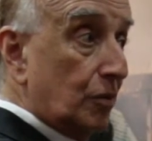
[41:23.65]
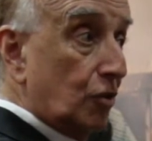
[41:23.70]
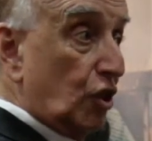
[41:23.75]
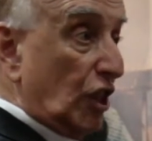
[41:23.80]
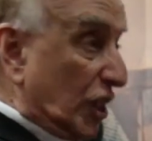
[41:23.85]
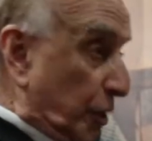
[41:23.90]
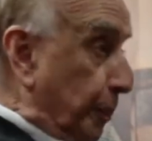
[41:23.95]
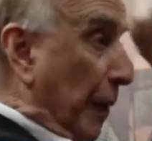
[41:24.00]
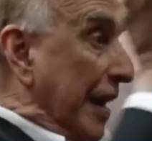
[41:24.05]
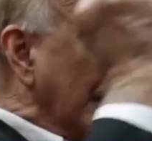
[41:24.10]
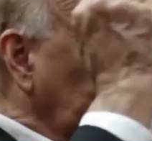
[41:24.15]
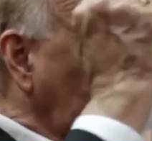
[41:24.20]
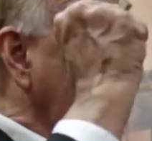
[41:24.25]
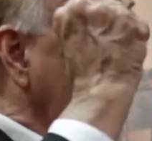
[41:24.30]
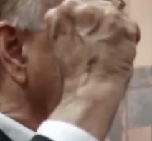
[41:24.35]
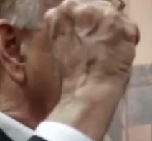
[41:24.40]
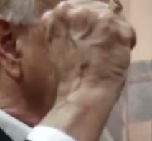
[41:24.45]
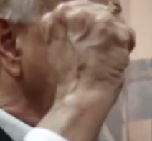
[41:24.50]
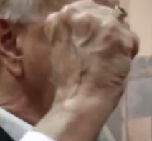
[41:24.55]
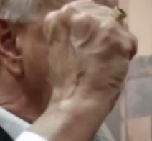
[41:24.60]
She spun
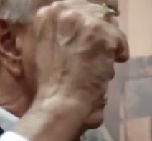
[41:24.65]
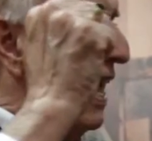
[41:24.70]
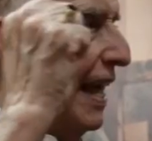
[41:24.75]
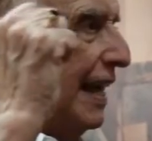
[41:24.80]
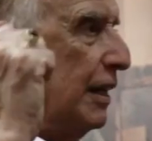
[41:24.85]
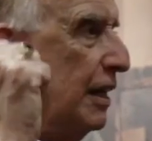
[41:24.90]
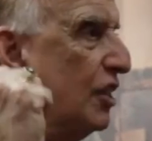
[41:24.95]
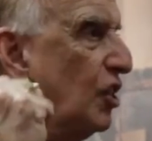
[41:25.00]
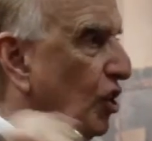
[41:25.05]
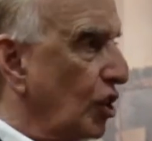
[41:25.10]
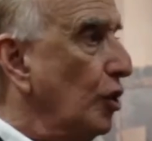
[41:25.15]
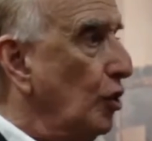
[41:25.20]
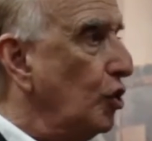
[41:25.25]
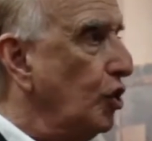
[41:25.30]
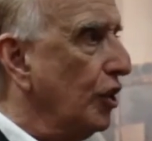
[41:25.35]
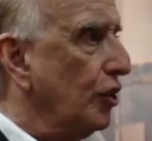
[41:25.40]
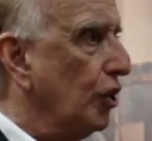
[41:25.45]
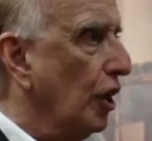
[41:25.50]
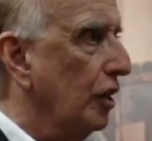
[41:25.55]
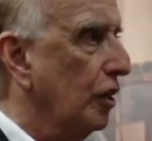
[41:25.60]
around, and as soon as
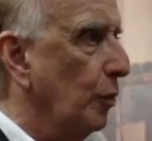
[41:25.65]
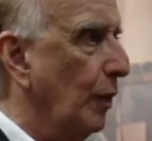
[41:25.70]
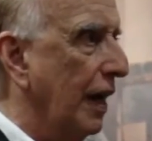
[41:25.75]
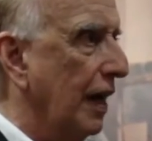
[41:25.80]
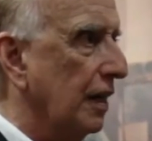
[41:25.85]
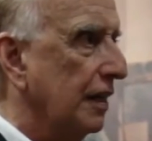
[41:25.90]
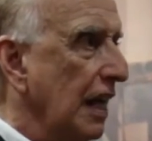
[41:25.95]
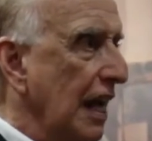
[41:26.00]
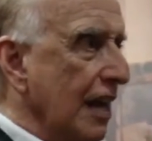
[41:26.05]
she turned around,